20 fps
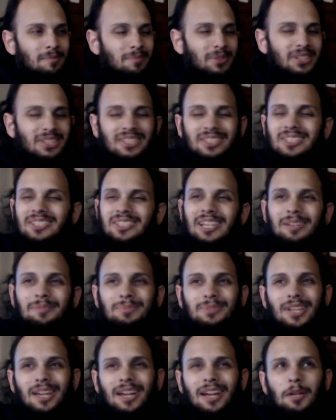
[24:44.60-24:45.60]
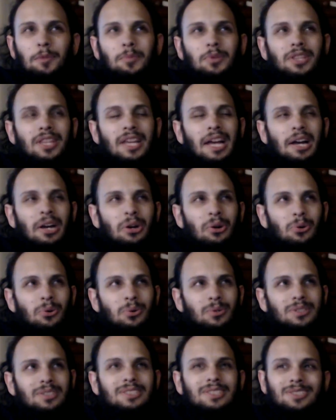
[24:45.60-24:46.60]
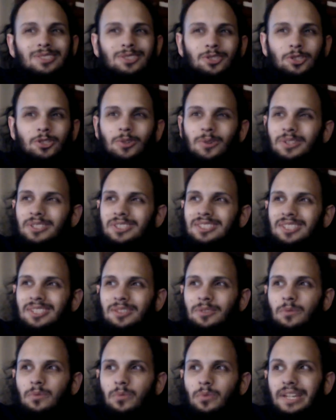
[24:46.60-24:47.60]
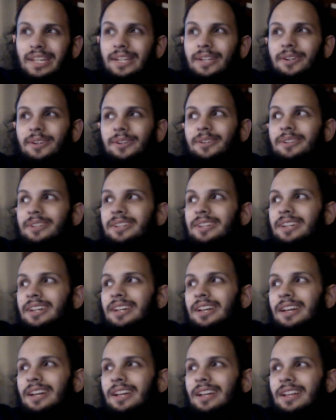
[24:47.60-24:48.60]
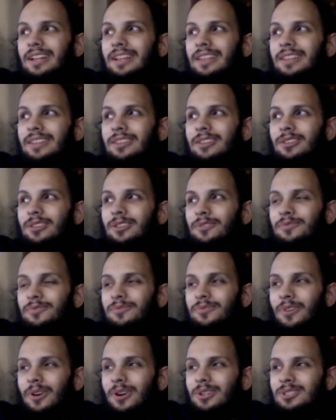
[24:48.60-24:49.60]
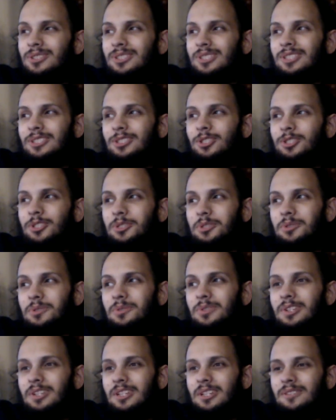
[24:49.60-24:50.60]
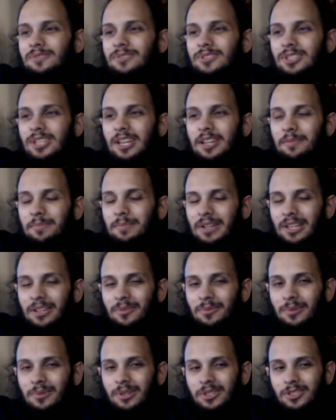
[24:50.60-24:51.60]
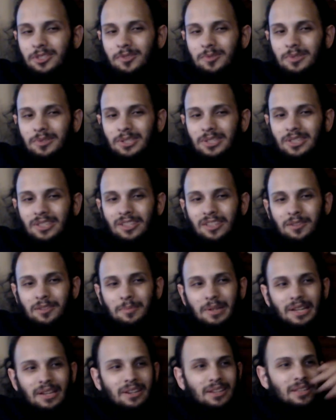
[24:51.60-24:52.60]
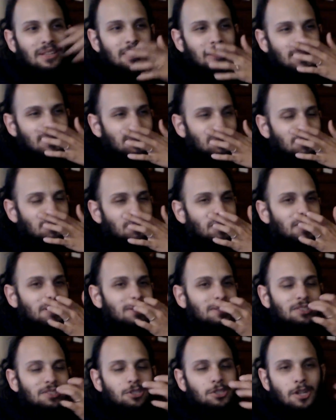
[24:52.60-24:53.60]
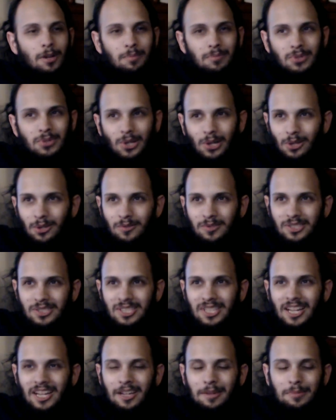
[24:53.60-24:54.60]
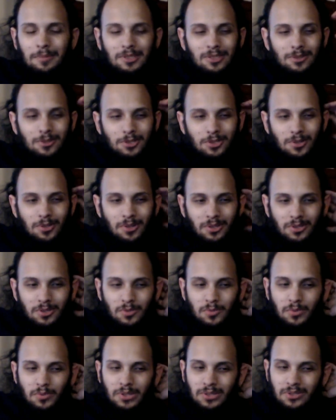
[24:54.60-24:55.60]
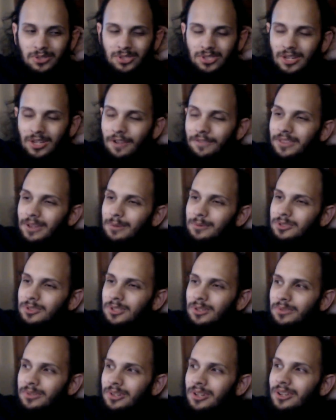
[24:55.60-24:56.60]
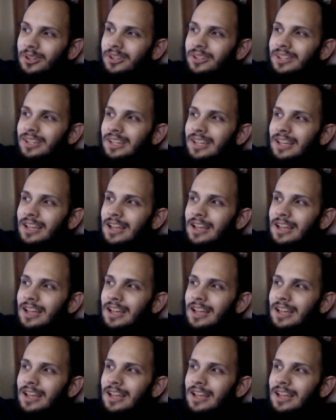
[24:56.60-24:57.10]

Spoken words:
But at the same time, with how disjointed and weird the first issue of Sandman was, when you think about it, like the way it jumped all over time and told you all this weird stuff that was going on,